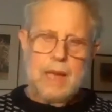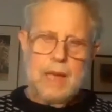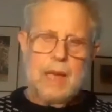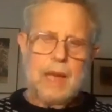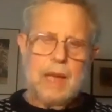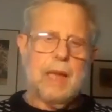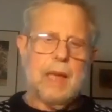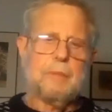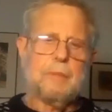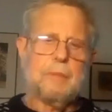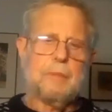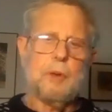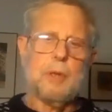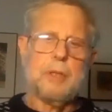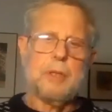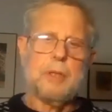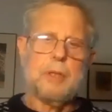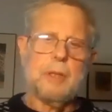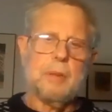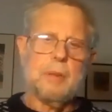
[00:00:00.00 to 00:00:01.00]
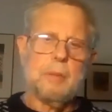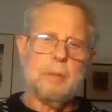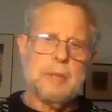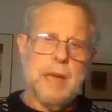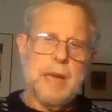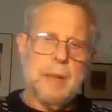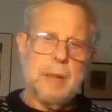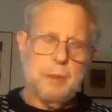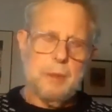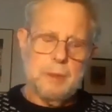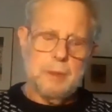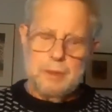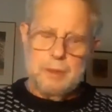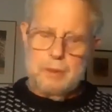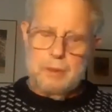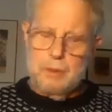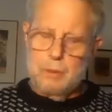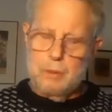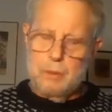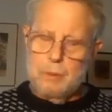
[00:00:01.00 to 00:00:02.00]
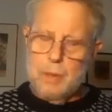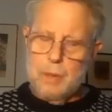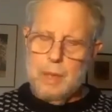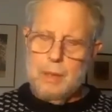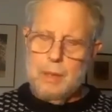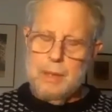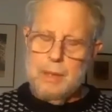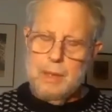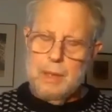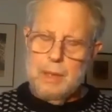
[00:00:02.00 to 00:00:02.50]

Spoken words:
and fortunately was able to